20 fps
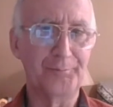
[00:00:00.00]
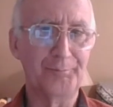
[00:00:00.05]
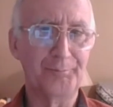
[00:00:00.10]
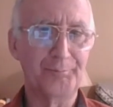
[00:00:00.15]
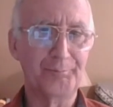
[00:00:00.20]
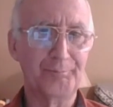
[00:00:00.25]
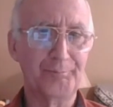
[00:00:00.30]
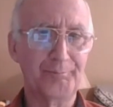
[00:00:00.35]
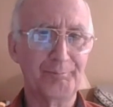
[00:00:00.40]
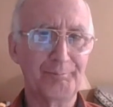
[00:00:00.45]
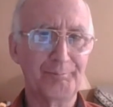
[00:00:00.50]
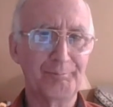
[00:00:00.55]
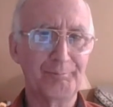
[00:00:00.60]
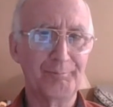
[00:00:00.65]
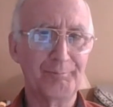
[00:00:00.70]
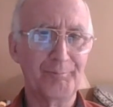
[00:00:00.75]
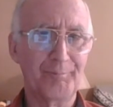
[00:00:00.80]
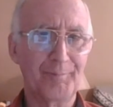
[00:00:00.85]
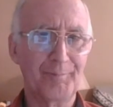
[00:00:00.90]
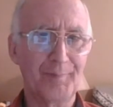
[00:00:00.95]

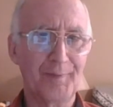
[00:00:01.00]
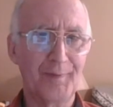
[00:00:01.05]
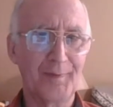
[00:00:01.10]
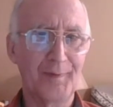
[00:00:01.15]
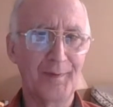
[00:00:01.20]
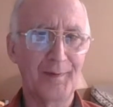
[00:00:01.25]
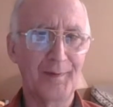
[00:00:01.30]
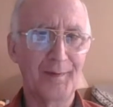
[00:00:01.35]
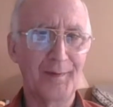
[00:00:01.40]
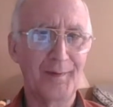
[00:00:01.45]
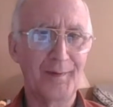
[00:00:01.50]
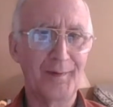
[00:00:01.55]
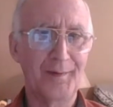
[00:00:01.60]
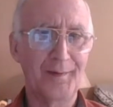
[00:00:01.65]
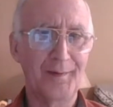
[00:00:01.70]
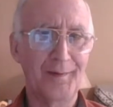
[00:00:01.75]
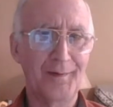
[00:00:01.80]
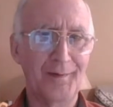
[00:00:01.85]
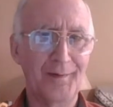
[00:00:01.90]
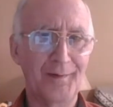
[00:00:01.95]

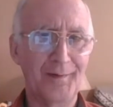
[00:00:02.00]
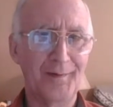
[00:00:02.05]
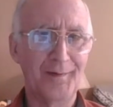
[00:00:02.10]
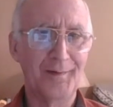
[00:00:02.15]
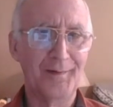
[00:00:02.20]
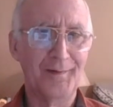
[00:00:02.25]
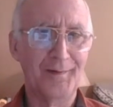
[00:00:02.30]
Nothing is said.